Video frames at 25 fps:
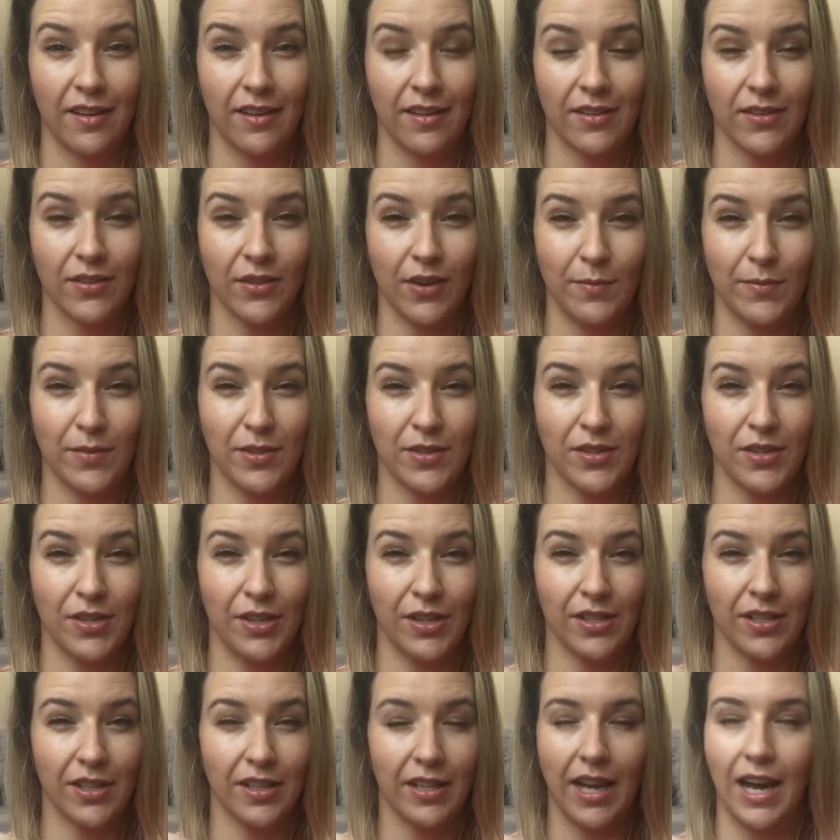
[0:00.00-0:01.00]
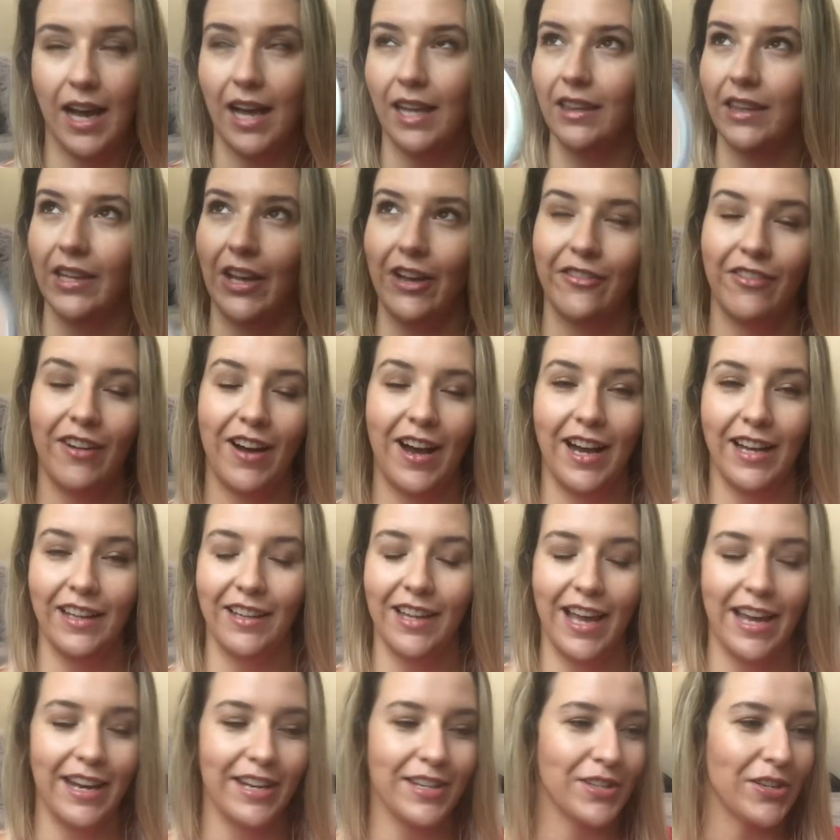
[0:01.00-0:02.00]
So I'm stoked on that. I love
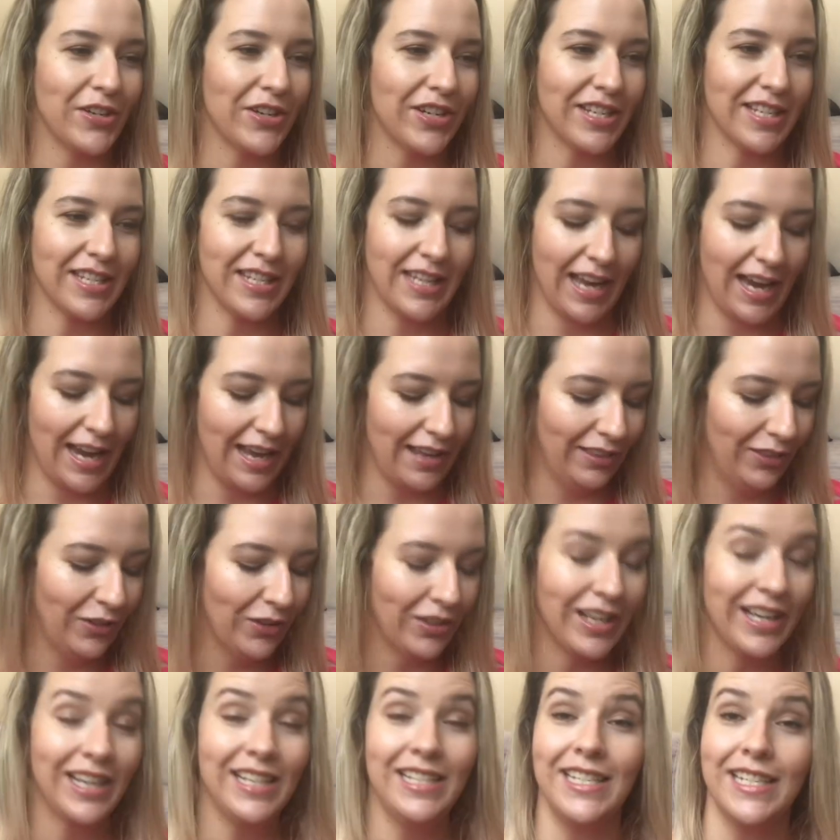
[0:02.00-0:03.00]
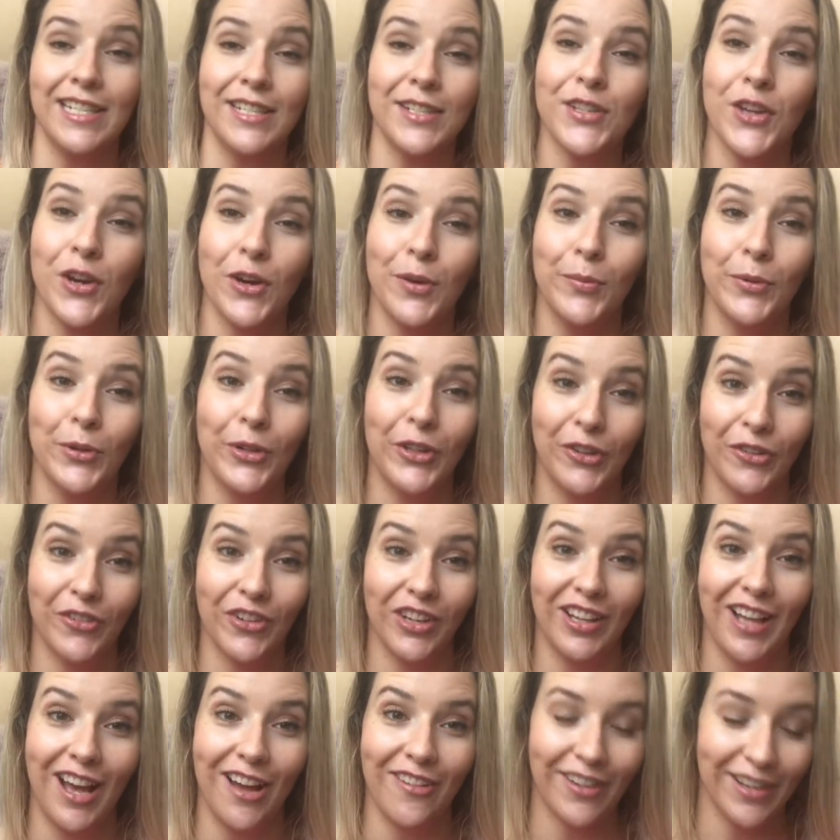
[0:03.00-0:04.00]
highlighters, honestly. I look like a disco ball in
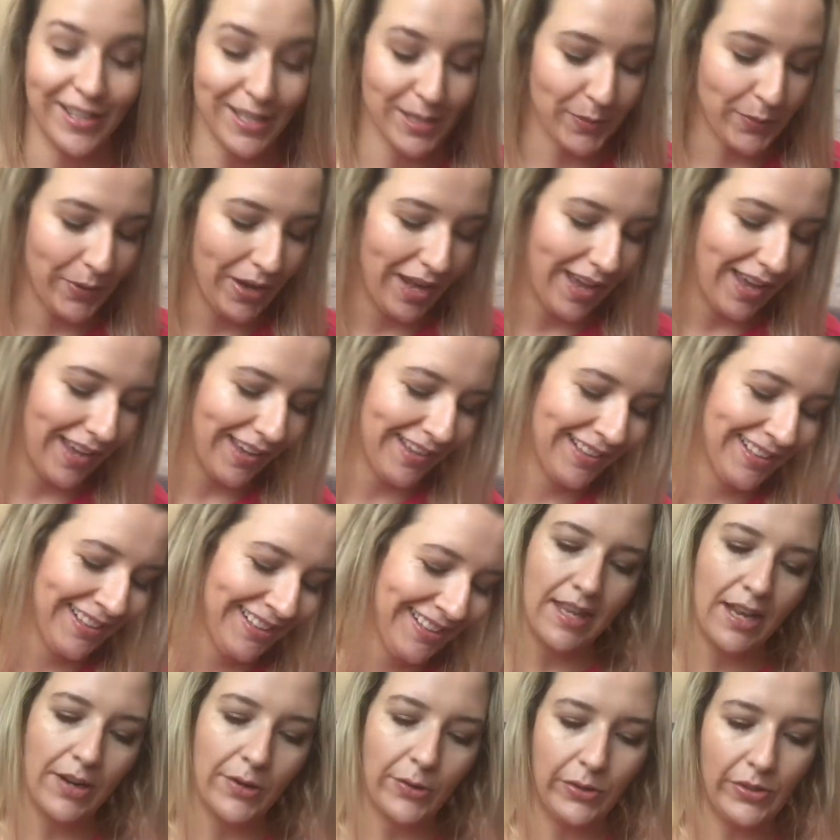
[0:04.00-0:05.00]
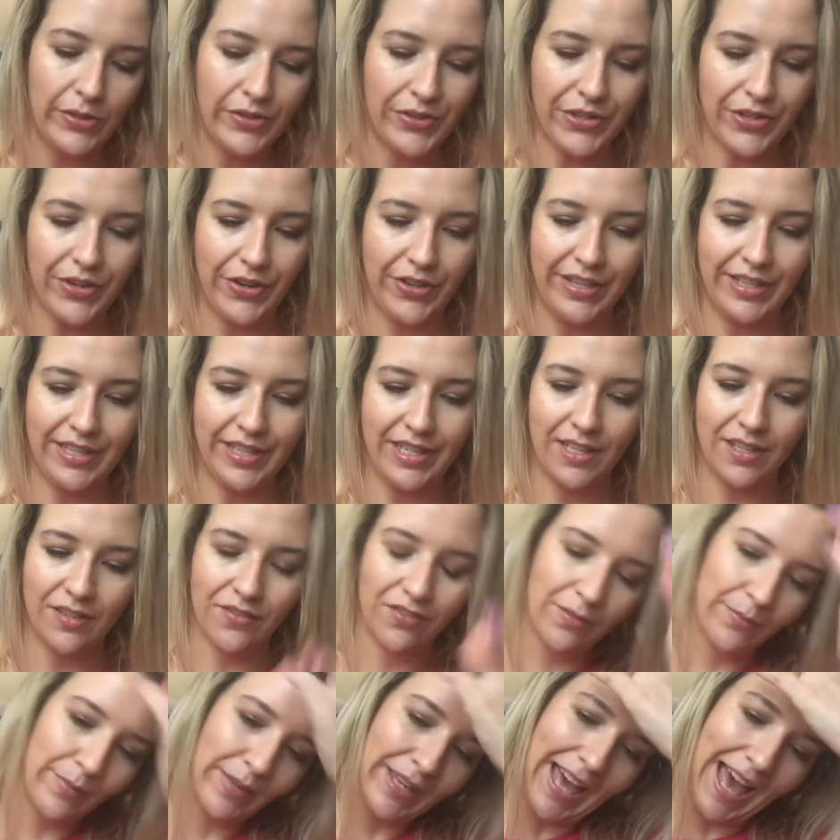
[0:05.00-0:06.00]
real life, I swear. Then also this is
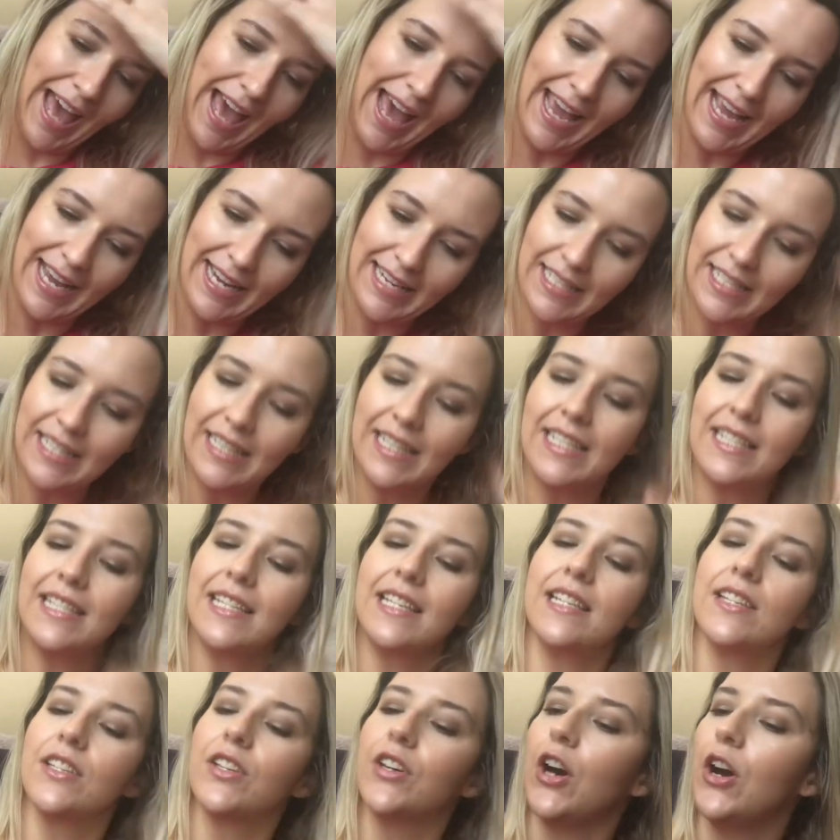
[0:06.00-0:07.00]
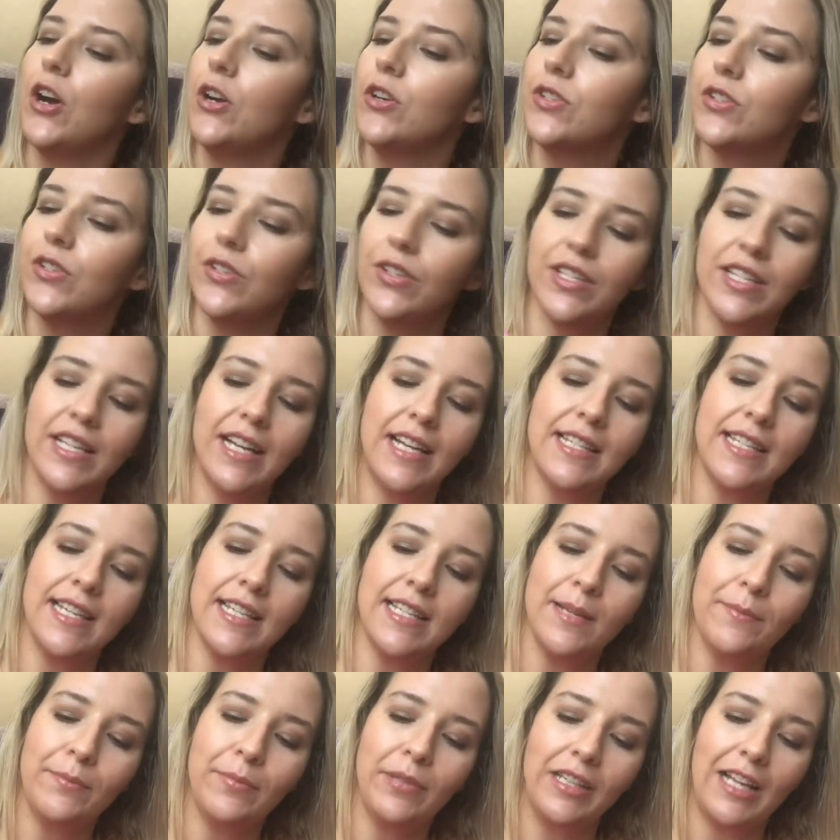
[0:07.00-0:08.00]
from Kate. This is Coastal Scents.
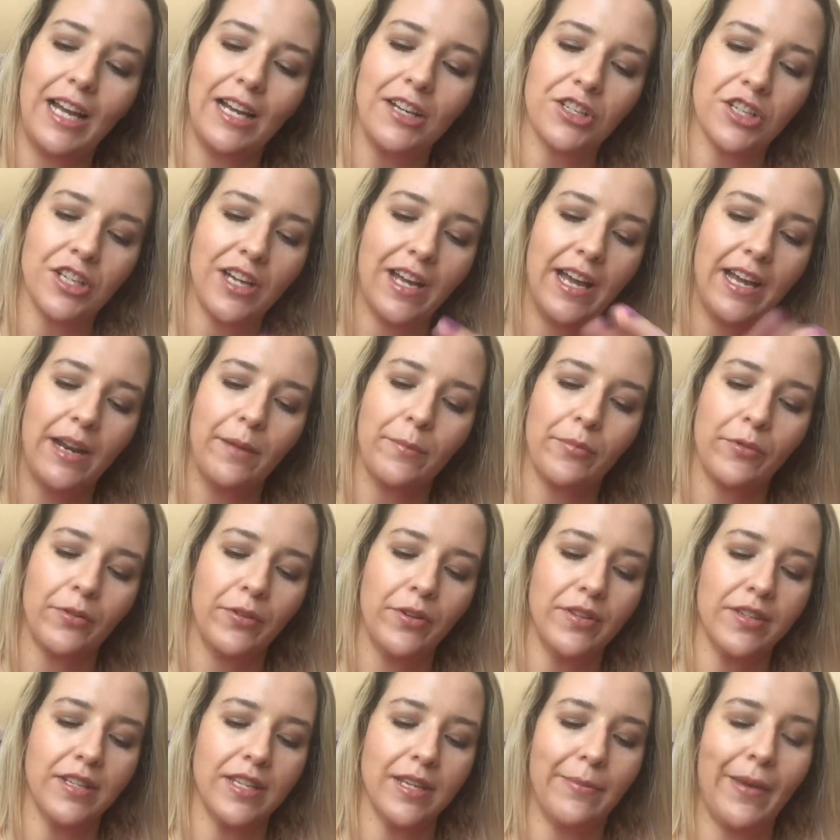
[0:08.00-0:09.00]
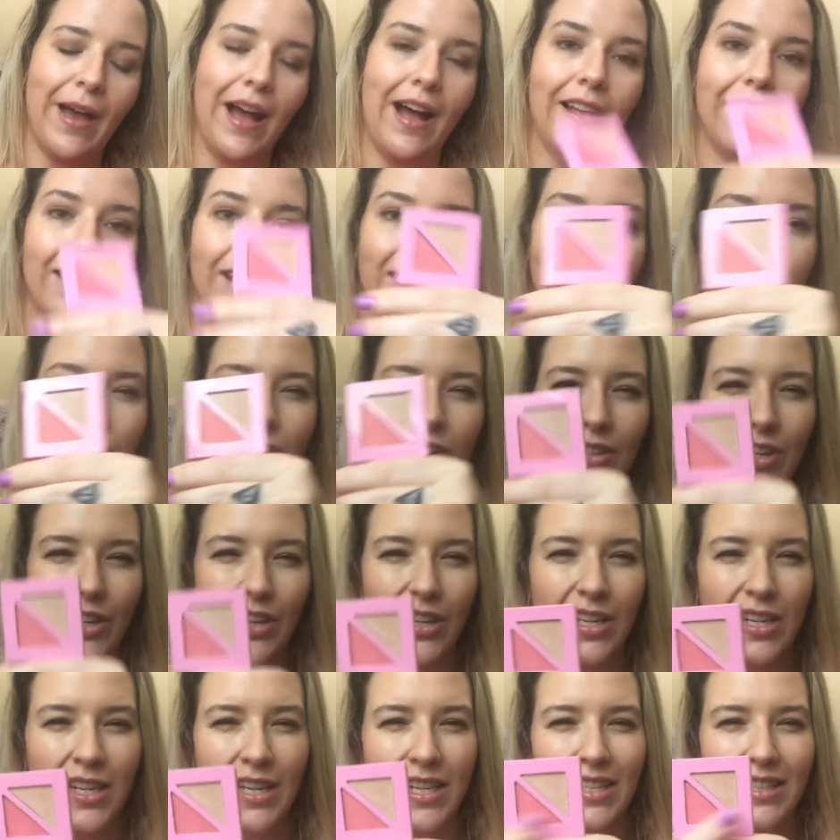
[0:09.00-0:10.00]
It's a blusher and a bronzer palette, even
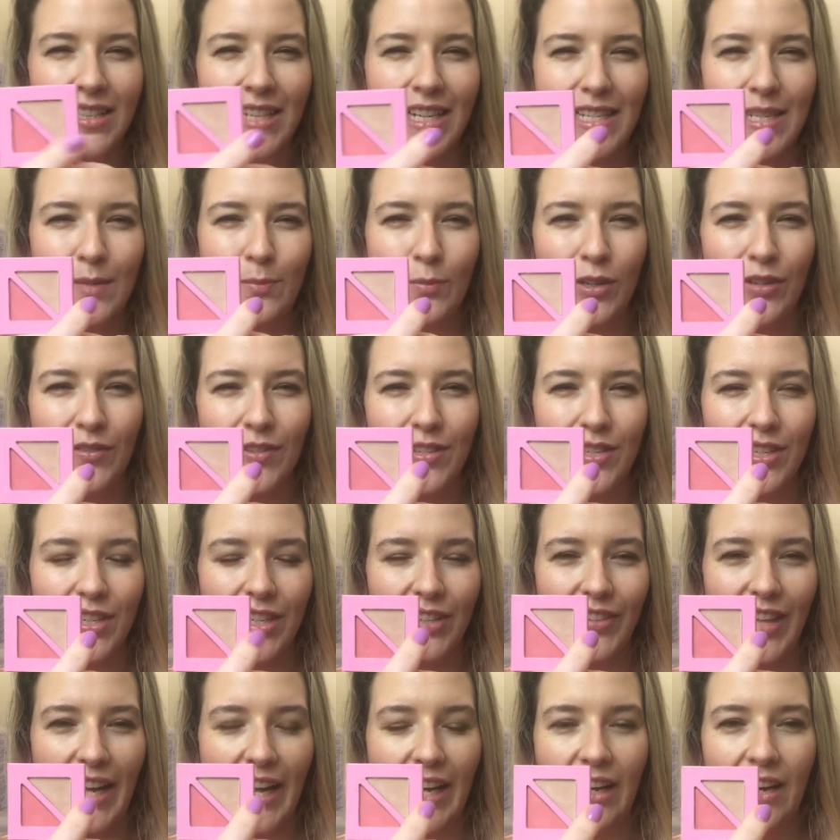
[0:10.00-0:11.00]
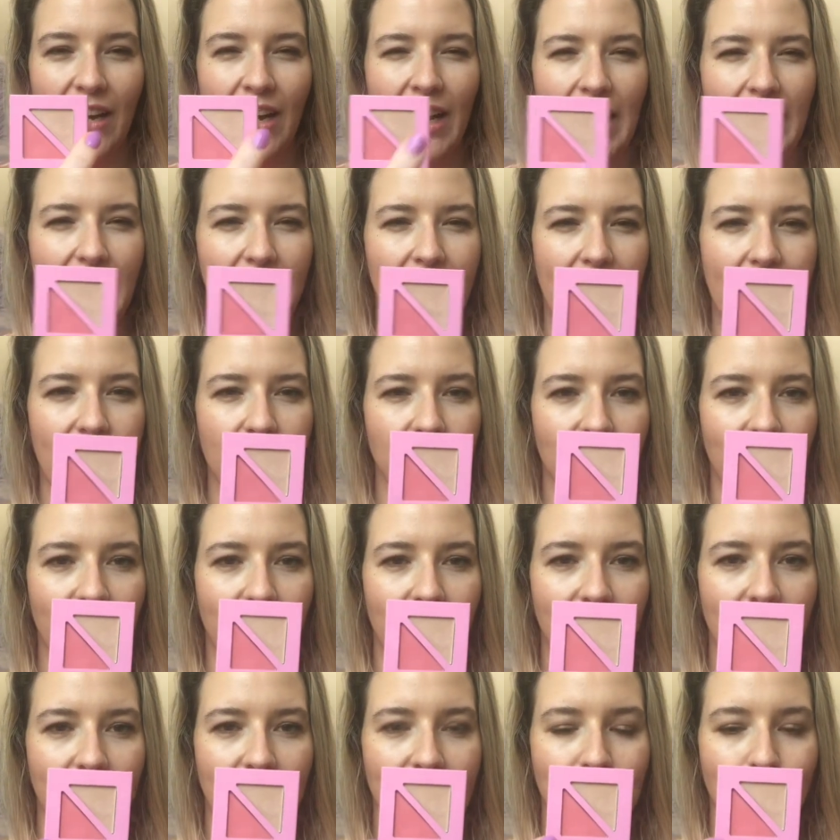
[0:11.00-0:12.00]
though that's more of sort of like a highlighty
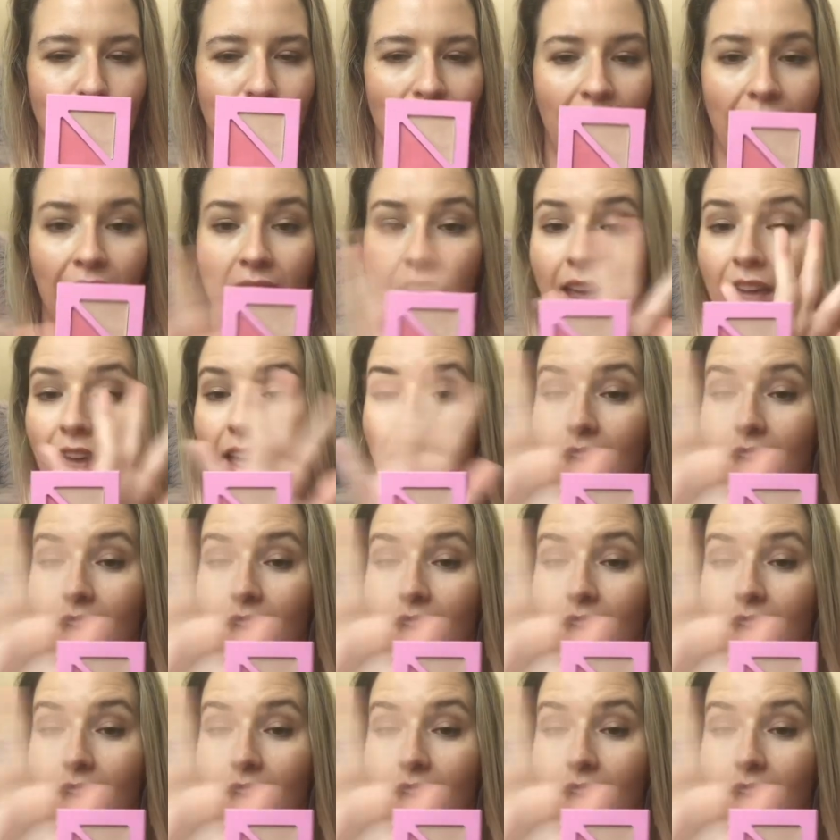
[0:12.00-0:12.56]
shade and that's pink.